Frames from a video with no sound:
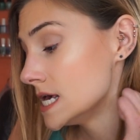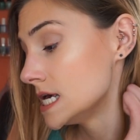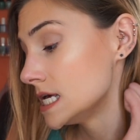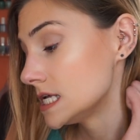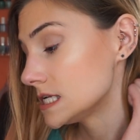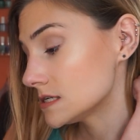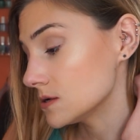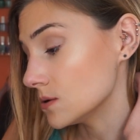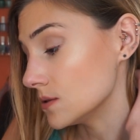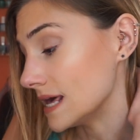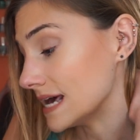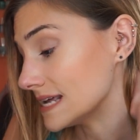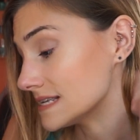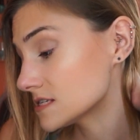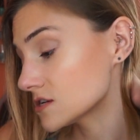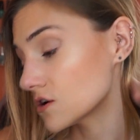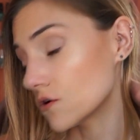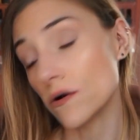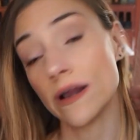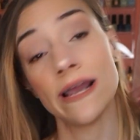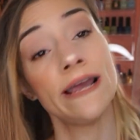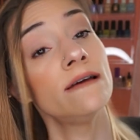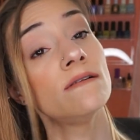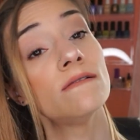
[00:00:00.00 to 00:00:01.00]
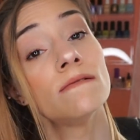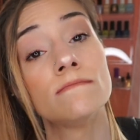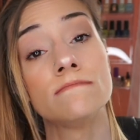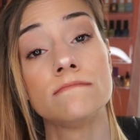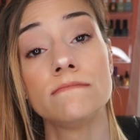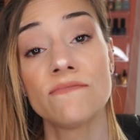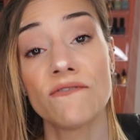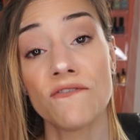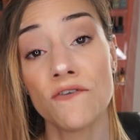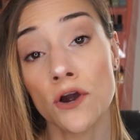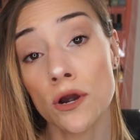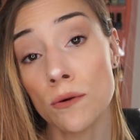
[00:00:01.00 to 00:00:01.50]
so that's great
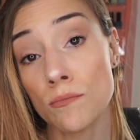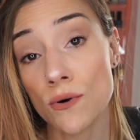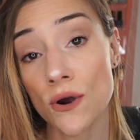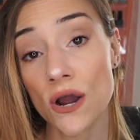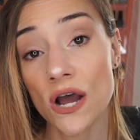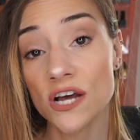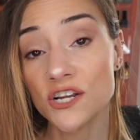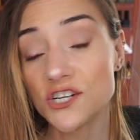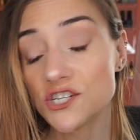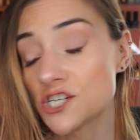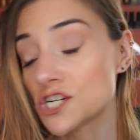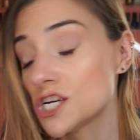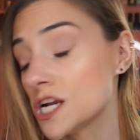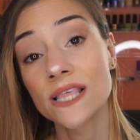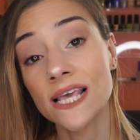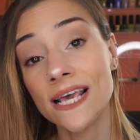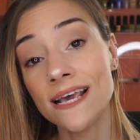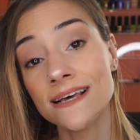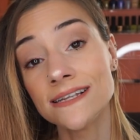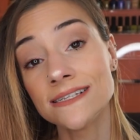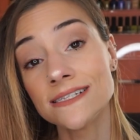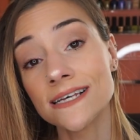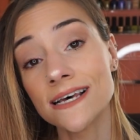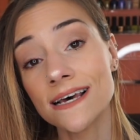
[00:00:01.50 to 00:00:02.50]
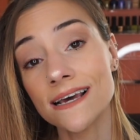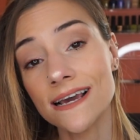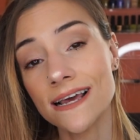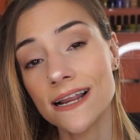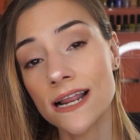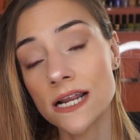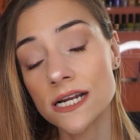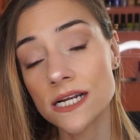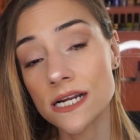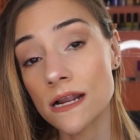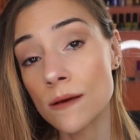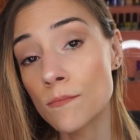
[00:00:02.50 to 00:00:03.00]
for a brush, and it
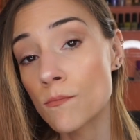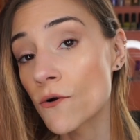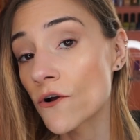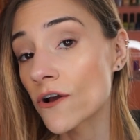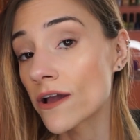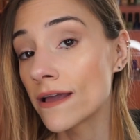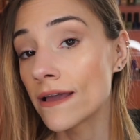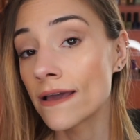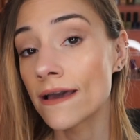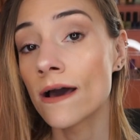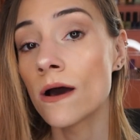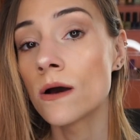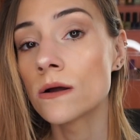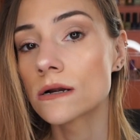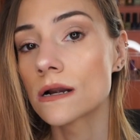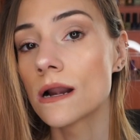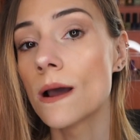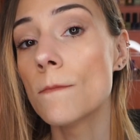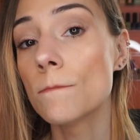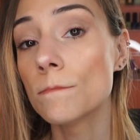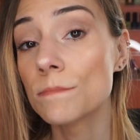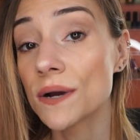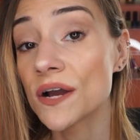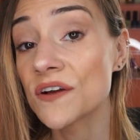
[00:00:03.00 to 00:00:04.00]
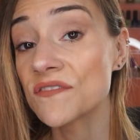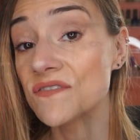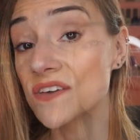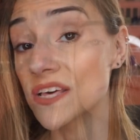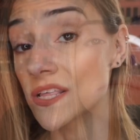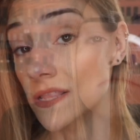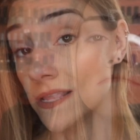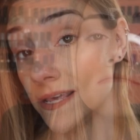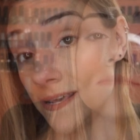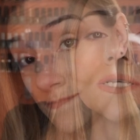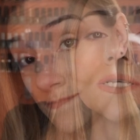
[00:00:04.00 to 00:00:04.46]
ended up working out perfectly.